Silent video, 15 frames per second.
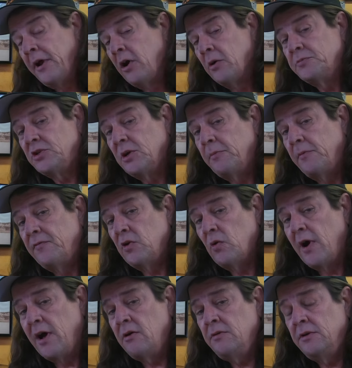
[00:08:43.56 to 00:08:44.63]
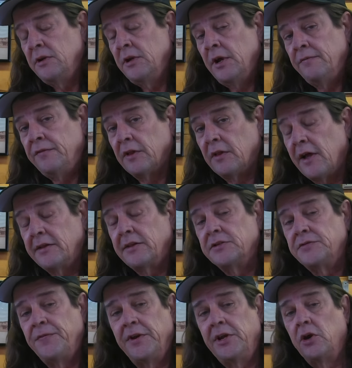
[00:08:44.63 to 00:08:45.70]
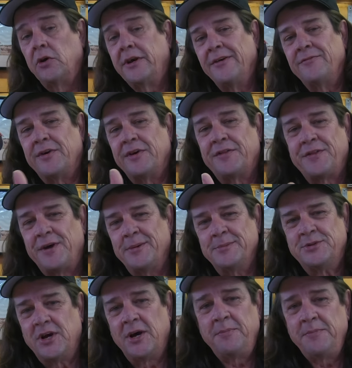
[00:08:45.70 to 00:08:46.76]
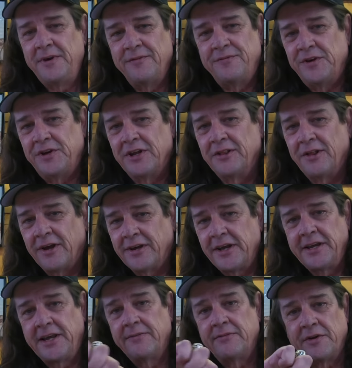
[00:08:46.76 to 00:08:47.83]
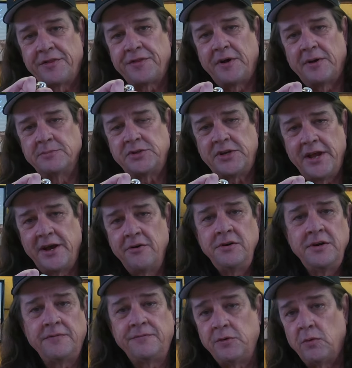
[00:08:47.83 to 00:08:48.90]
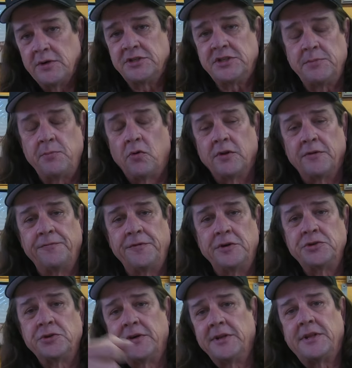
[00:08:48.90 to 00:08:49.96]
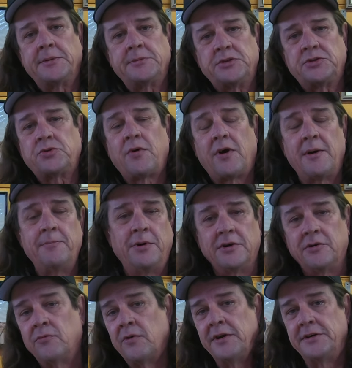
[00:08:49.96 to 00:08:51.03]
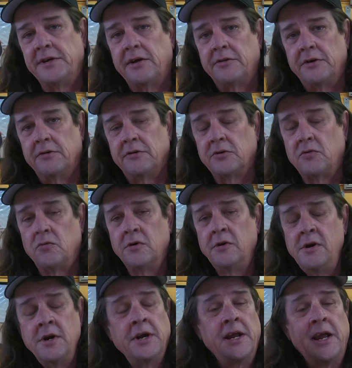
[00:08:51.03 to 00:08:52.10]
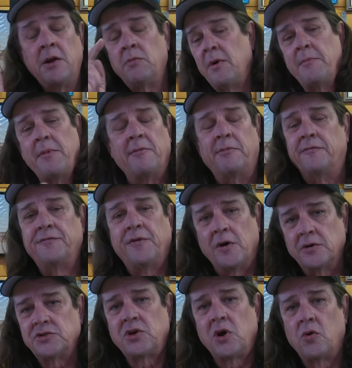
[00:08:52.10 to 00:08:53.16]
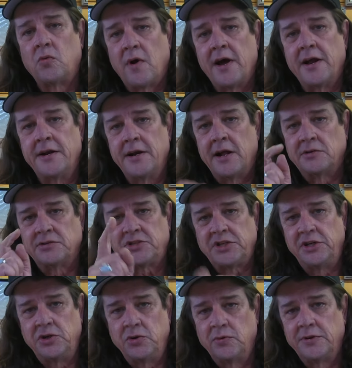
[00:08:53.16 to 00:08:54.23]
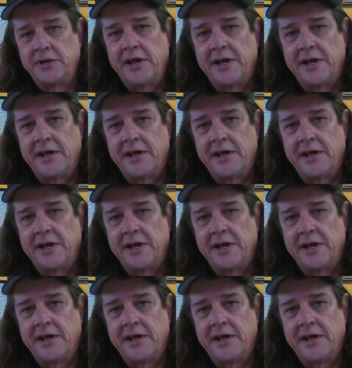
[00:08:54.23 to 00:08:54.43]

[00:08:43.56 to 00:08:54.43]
helps some of you out. If you like this video, give it a thumbs up. If you didn't like it, give it a thumbs down. If you want to see more in the future, hit that subscribe button right down there in the corner. And remember folks, go ride, and I'll see you in the